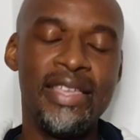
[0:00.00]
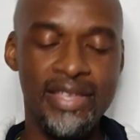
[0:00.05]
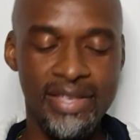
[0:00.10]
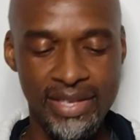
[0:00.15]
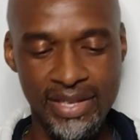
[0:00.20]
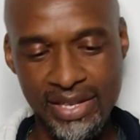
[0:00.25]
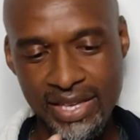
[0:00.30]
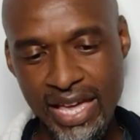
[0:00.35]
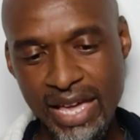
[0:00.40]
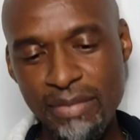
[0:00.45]

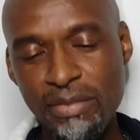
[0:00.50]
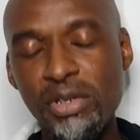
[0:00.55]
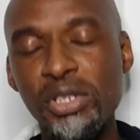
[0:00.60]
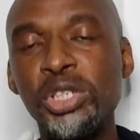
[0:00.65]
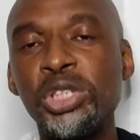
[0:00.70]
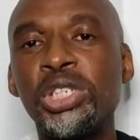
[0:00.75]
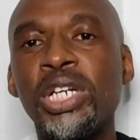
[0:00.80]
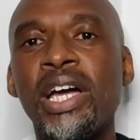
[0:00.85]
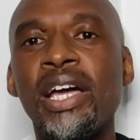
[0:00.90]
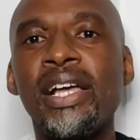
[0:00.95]
He came
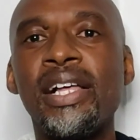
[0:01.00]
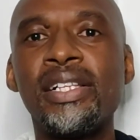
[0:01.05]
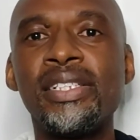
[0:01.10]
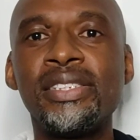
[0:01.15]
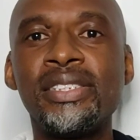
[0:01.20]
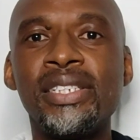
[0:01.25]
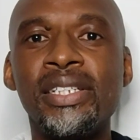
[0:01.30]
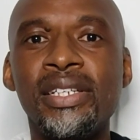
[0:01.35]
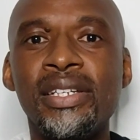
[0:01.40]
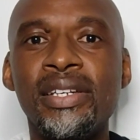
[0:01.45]
on
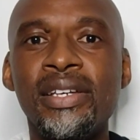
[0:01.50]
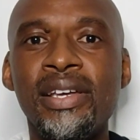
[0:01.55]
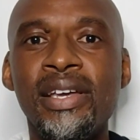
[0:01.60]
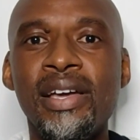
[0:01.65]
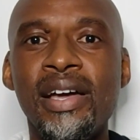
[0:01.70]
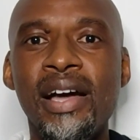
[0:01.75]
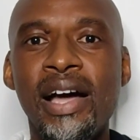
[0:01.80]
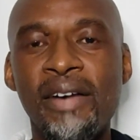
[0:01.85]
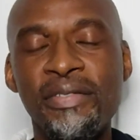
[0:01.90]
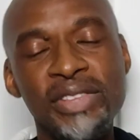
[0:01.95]
trials.
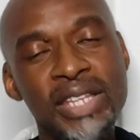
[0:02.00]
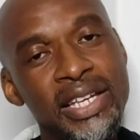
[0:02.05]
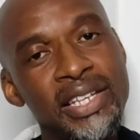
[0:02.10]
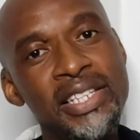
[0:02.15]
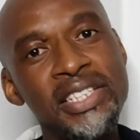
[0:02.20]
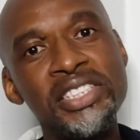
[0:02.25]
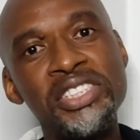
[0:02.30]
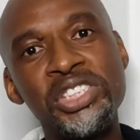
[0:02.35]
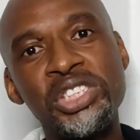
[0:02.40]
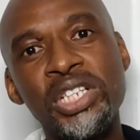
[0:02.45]
After
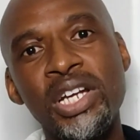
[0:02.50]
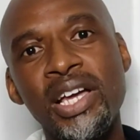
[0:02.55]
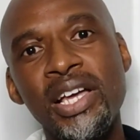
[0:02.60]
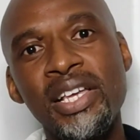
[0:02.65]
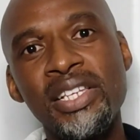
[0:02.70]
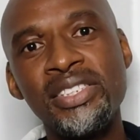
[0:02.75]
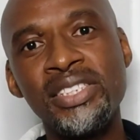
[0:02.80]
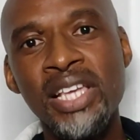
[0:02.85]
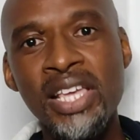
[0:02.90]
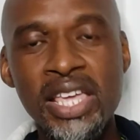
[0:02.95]
his
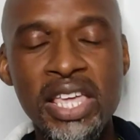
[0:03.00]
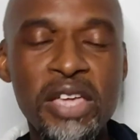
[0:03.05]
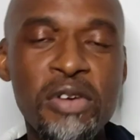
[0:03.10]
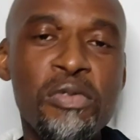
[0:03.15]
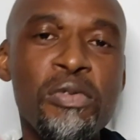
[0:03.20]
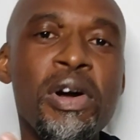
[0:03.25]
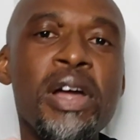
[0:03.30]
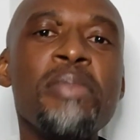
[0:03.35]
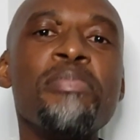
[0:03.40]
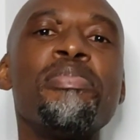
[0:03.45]
trials, he
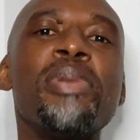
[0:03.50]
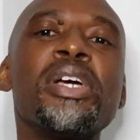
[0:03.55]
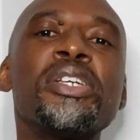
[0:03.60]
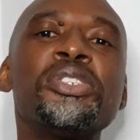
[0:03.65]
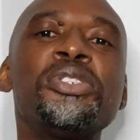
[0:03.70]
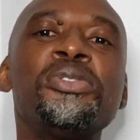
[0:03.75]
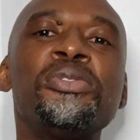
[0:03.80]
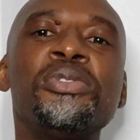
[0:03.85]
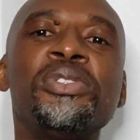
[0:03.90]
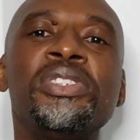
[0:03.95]
went
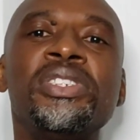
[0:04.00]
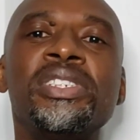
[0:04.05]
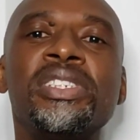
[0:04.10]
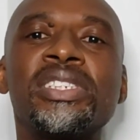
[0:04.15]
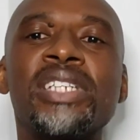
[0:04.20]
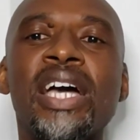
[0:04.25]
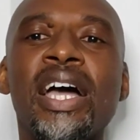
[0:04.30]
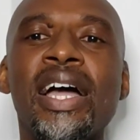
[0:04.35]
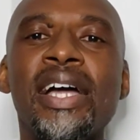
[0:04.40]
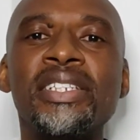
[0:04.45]
back to
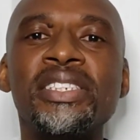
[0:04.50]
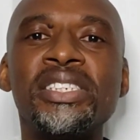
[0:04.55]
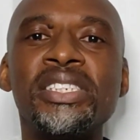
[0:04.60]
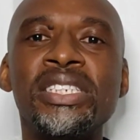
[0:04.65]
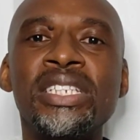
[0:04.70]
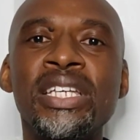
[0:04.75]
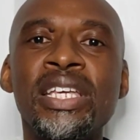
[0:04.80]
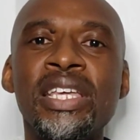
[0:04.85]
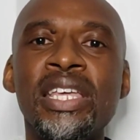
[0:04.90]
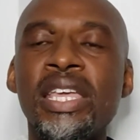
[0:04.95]
his
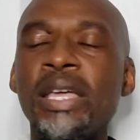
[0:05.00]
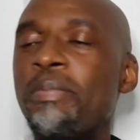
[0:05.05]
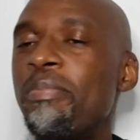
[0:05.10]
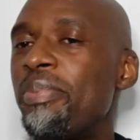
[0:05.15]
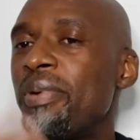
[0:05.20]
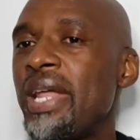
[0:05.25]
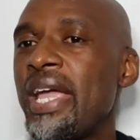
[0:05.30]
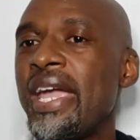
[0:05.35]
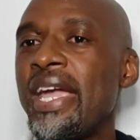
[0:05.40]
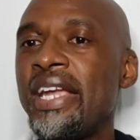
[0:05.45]
country. He
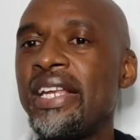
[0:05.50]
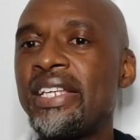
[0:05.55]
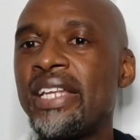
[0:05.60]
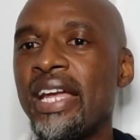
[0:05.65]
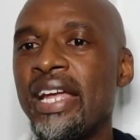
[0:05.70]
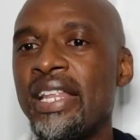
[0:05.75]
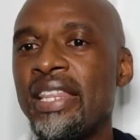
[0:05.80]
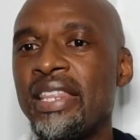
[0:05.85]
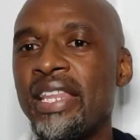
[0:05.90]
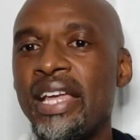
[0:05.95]

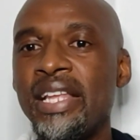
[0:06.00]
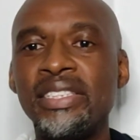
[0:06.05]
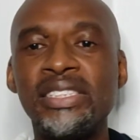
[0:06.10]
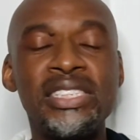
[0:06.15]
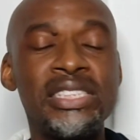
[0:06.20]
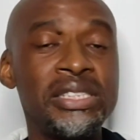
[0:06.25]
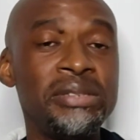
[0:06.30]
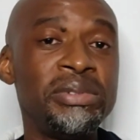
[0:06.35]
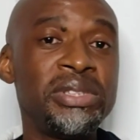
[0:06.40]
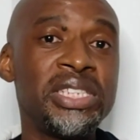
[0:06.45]
played, and then
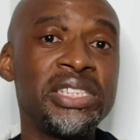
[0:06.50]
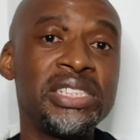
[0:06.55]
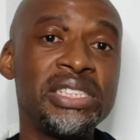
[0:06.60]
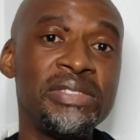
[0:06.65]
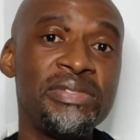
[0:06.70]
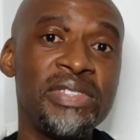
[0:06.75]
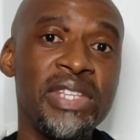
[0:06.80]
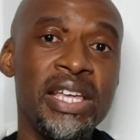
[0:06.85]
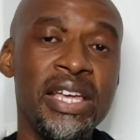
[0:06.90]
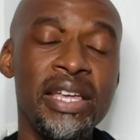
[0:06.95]
seems as
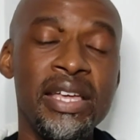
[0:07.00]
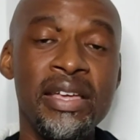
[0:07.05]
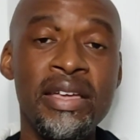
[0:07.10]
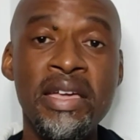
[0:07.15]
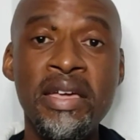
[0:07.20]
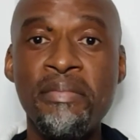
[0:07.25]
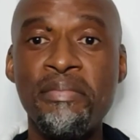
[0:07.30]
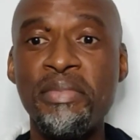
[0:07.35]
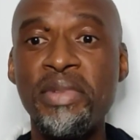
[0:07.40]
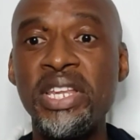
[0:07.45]
if
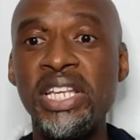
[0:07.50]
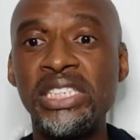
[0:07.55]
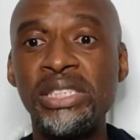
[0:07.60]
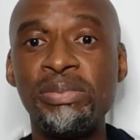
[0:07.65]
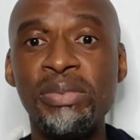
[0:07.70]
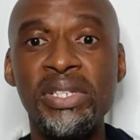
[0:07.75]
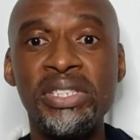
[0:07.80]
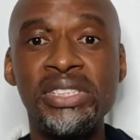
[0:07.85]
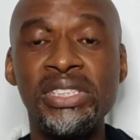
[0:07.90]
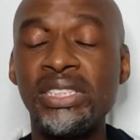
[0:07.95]
the
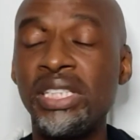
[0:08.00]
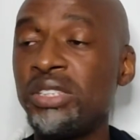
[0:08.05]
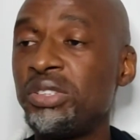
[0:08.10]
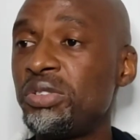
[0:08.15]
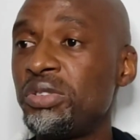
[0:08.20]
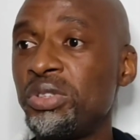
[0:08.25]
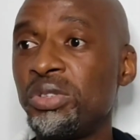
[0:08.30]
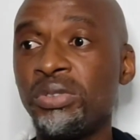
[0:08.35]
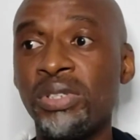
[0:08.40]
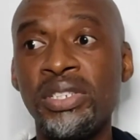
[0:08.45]
management said
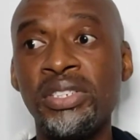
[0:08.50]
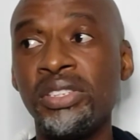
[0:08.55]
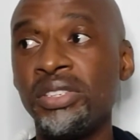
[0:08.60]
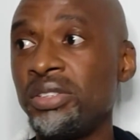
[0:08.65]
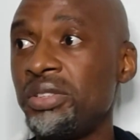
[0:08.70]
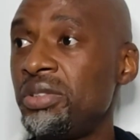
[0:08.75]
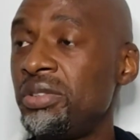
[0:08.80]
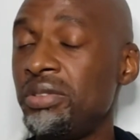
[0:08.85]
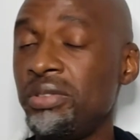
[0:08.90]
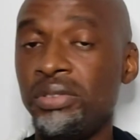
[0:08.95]
to
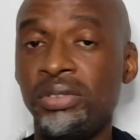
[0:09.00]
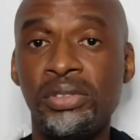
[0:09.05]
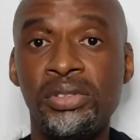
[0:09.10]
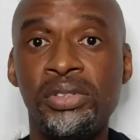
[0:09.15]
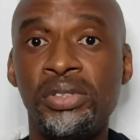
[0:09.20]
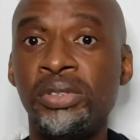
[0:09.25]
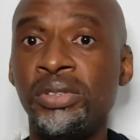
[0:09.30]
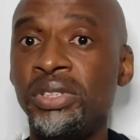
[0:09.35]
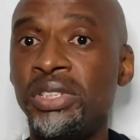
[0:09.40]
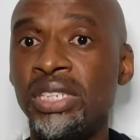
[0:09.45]
Zwane,
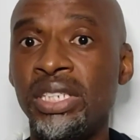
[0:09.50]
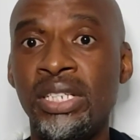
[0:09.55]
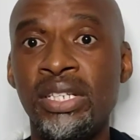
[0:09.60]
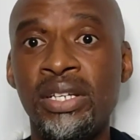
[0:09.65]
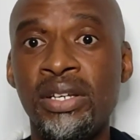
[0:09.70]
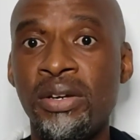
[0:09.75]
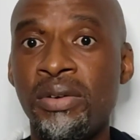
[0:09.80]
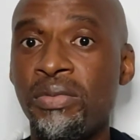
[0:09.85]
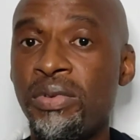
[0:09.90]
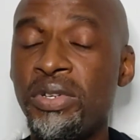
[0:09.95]

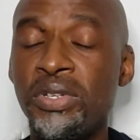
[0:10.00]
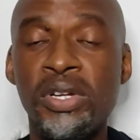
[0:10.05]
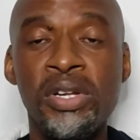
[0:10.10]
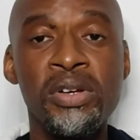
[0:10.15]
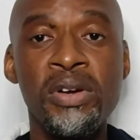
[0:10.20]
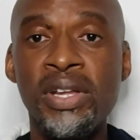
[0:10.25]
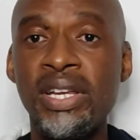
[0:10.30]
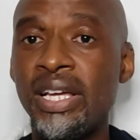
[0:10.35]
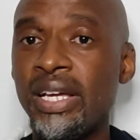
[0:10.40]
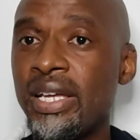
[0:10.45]
dude, we're
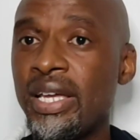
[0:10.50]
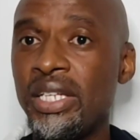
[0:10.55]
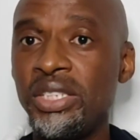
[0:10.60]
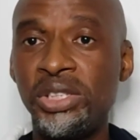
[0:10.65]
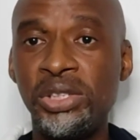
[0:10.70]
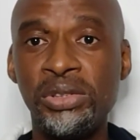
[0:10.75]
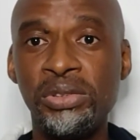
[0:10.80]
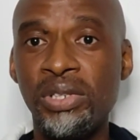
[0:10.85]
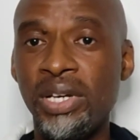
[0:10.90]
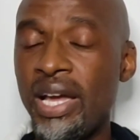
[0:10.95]
not gonna get
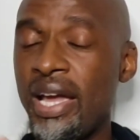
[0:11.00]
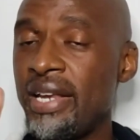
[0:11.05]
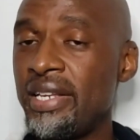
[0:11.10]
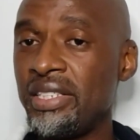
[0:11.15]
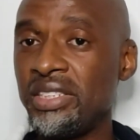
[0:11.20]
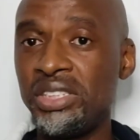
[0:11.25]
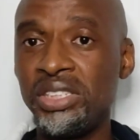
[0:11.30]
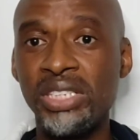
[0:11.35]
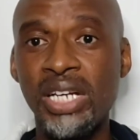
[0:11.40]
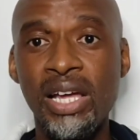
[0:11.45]
you
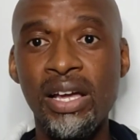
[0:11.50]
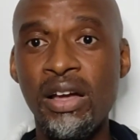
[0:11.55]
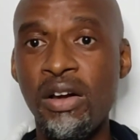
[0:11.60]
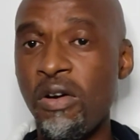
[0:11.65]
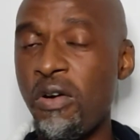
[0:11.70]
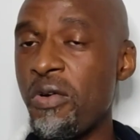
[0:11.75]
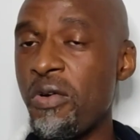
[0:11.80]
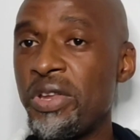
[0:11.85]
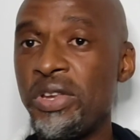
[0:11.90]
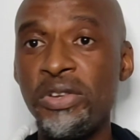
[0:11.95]
any striker,
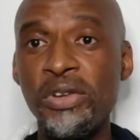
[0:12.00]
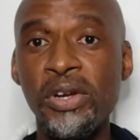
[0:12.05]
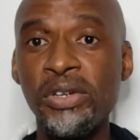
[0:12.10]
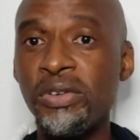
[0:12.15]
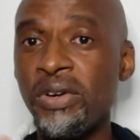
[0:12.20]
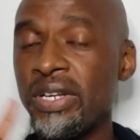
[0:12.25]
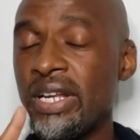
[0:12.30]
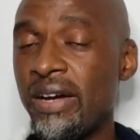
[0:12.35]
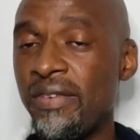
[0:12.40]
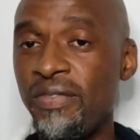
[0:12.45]
you're not
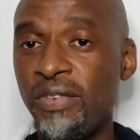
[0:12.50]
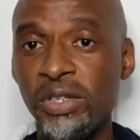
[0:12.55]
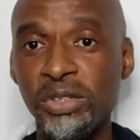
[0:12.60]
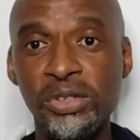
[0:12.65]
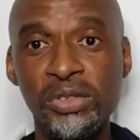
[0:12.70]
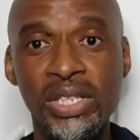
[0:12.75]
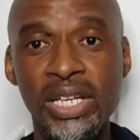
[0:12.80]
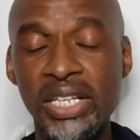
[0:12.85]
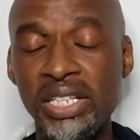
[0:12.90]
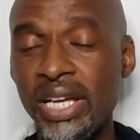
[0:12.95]
gonna afford
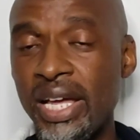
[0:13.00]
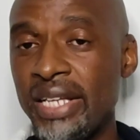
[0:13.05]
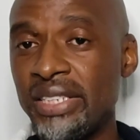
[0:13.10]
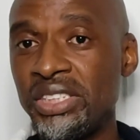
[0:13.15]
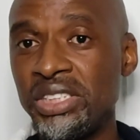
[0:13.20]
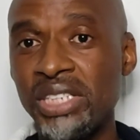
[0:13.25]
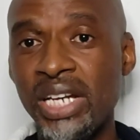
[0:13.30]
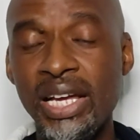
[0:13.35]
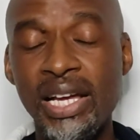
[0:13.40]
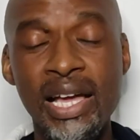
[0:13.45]
to get a
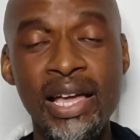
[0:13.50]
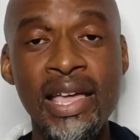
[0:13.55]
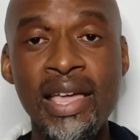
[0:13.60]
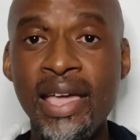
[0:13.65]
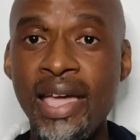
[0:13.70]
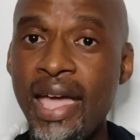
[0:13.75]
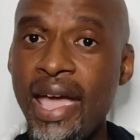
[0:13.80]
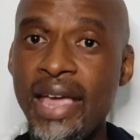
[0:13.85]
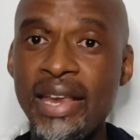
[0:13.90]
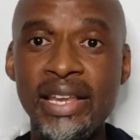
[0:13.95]

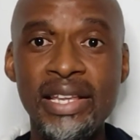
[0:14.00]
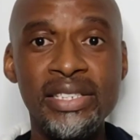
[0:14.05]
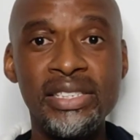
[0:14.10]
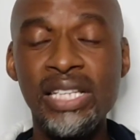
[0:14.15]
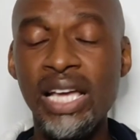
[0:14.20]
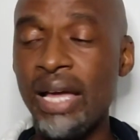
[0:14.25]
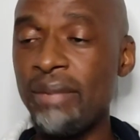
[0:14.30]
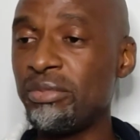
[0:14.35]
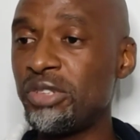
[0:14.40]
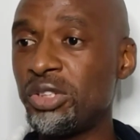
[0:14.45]
striker
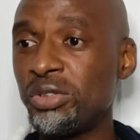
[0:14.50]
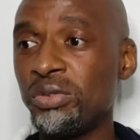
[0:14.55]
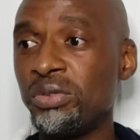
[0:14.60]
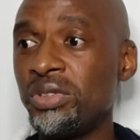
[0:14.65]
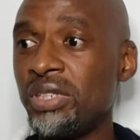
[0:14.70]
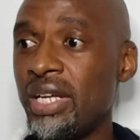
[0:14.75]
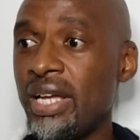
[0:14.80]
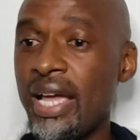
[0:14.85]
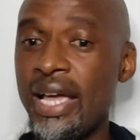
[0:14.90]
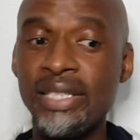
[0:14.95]
anytime
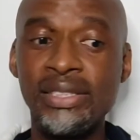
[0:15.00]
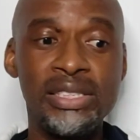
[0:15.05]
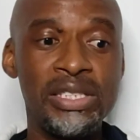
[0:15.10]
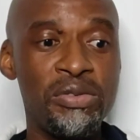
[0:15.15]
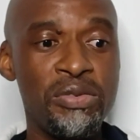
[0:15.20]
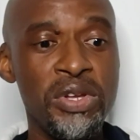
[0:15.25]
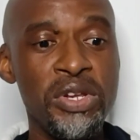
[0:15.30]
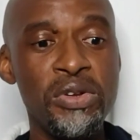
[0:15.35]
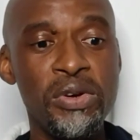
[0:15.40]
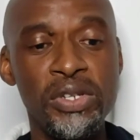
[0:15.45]
soon as the
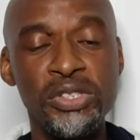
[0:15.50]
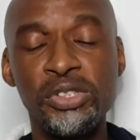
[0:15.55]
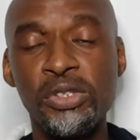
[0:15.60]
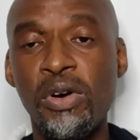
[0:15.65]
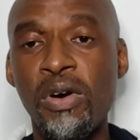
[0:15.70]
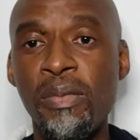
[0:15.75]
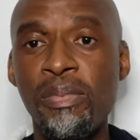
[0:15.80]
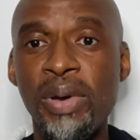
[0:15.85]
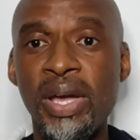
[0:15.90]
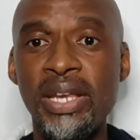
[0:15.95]
window
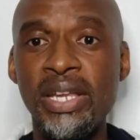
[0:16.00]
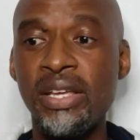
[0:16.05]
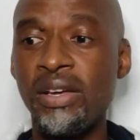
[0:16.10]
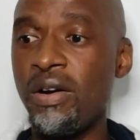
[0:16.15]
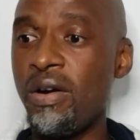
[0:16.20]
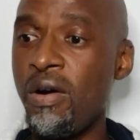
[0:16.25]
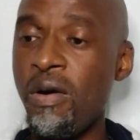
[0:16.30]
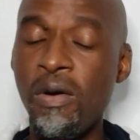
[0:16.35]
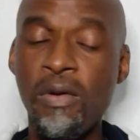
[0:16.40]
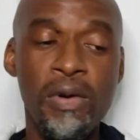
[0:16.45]
is
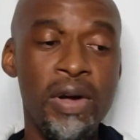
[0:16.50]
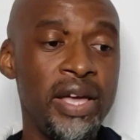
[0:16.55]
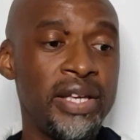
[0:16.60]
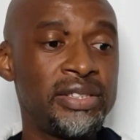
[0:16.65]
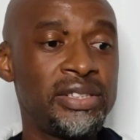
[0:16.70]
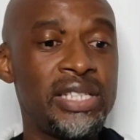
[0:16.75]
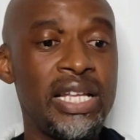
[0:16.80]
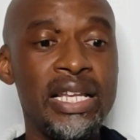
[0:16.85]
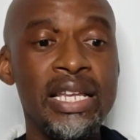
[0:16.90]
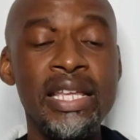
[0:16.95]
opening or
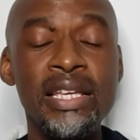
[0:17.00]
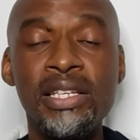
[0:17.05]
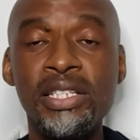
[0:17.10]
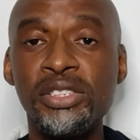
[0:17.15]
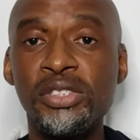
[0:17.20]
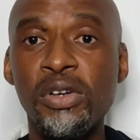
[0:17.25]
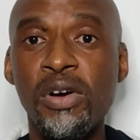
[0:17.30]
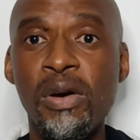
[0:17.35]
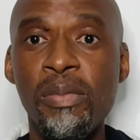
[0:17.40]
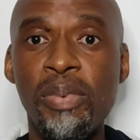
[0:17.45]
as the league
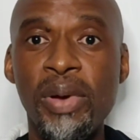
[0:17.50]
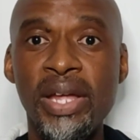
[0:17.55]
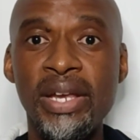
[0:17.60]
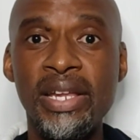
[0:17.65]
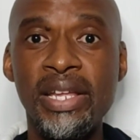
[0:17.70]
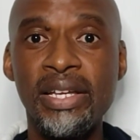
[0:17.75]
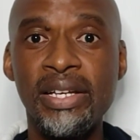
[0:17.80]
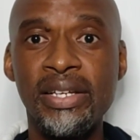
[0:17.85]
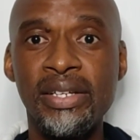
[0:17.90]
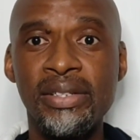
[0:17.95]
is
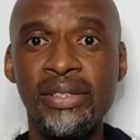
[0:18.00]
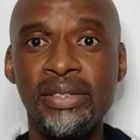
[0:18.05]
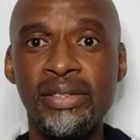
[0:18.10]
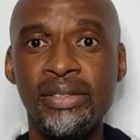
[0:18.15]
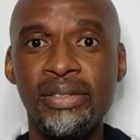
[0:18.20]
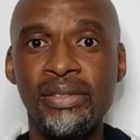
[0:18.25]
opening.